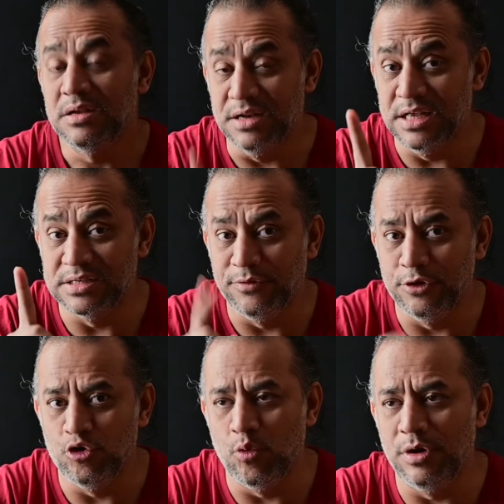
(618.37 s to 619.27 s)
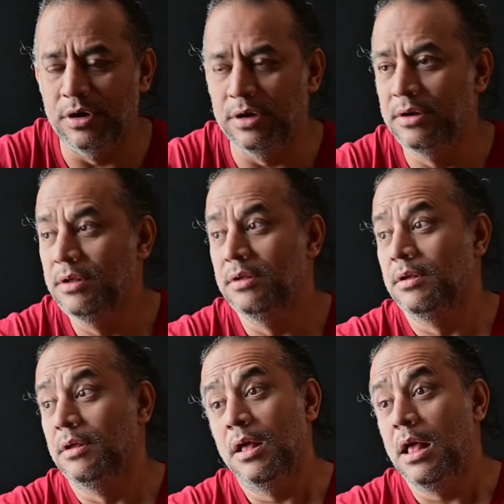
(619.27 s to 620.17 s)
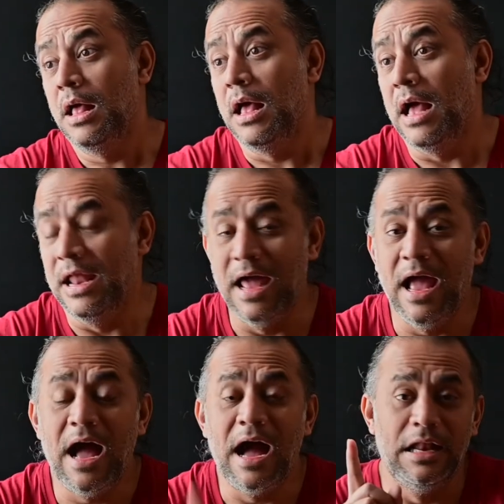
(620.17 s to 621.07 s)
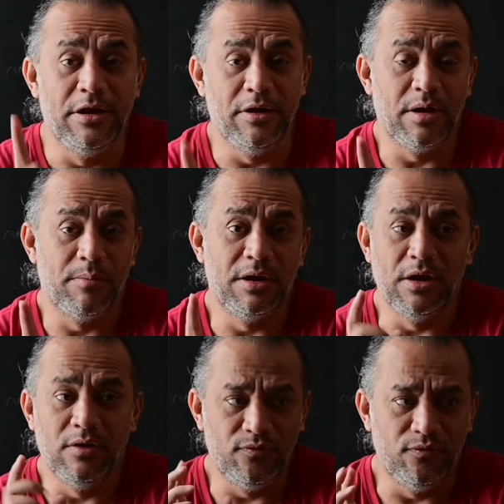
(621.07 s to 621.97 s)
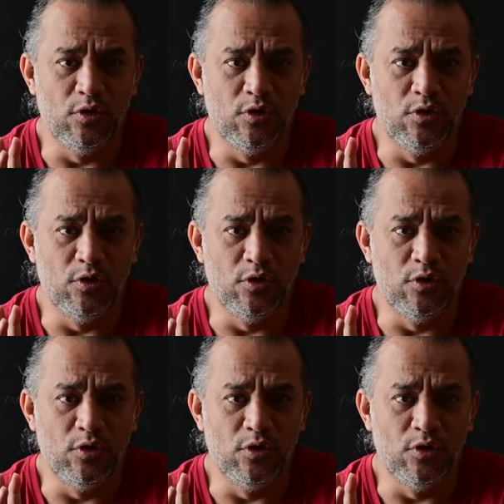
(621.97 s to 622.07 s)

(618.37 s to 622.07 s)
D7200. And I highly recommend, if